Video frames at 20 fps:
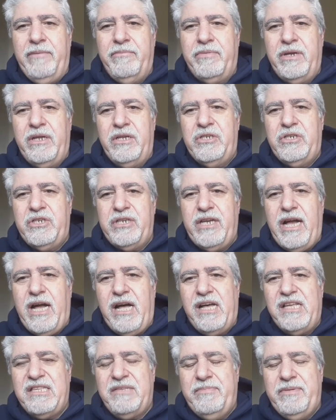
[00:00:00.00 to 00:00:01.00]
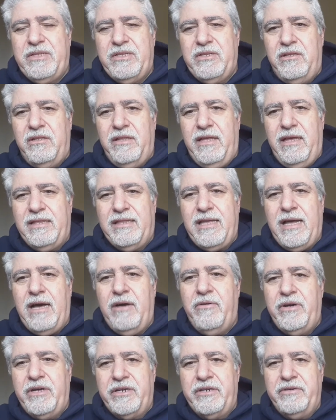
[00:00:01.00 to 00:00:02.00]
a bridge, a hospital, a
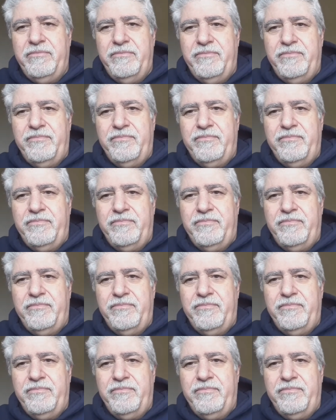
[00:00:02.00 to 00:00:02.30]
tower